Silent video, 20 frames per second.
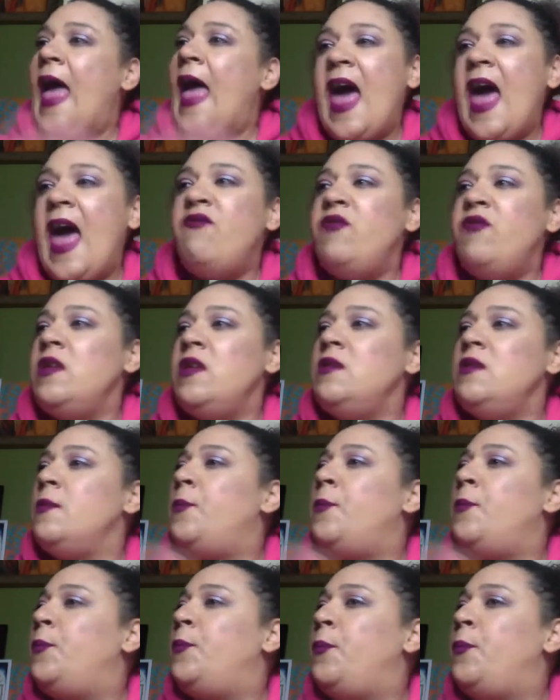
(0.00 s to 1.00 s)

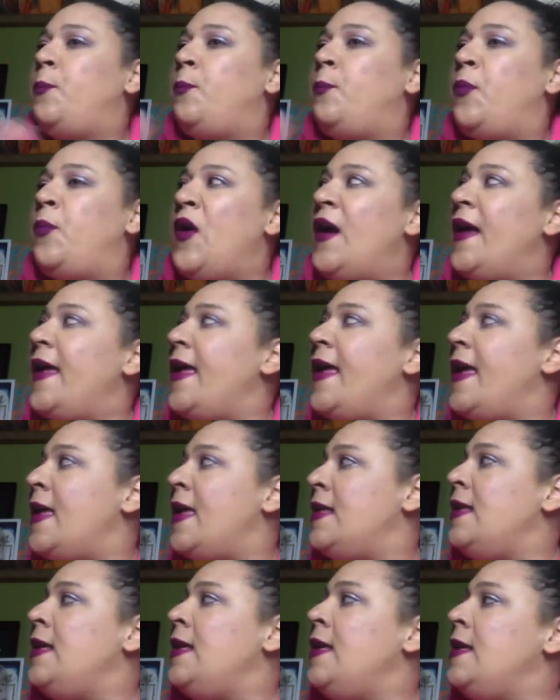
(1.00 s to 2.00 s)
haven't bought
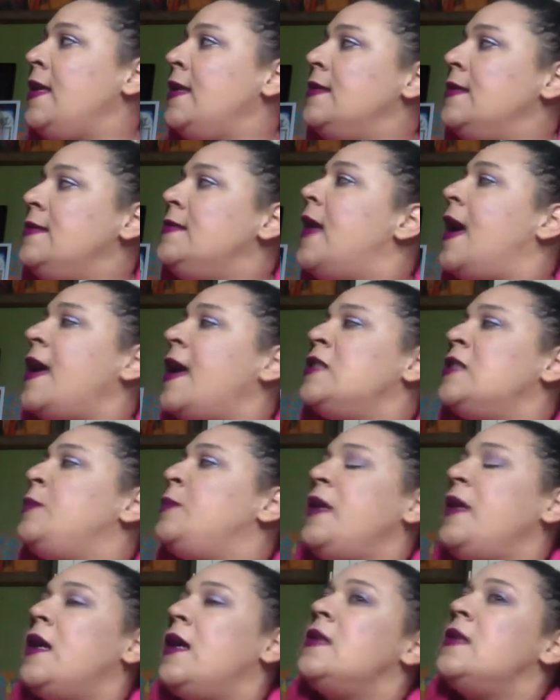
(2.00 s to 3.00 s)
any decks
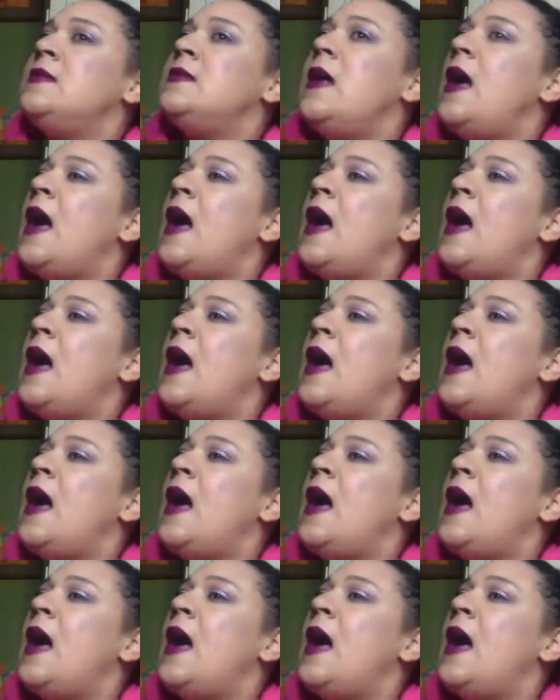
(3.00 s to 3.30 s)
because